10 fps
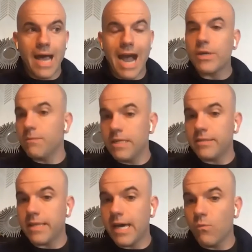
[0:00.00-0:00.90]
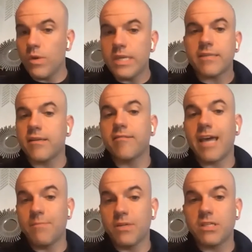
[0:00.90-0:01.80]
how we can beat that. We need to
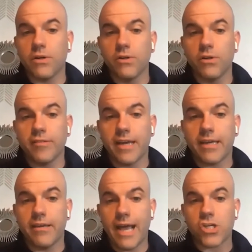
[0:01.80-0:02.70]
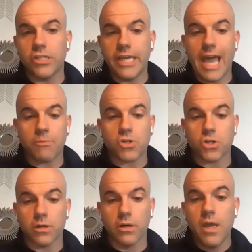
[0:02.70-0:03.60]
design materials that could actually
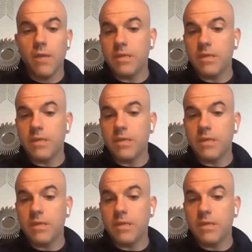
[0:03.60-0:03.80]
capture